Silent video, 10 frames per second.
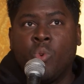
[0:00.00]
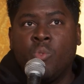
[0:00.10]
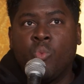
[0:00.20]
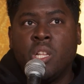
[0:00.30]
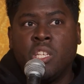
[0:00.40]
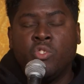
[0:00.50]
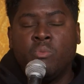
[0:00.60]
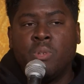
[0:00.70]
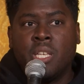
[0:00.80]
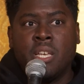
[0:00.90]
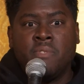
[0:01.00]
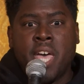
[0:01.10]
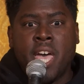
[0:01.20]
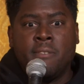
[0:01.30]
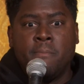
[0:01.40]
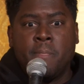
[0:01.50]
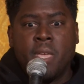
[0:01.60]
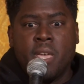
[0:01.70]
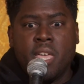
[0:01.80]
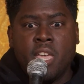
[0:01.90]
We really do believe that
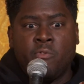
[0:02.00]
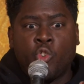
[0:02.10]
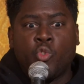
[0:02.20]
if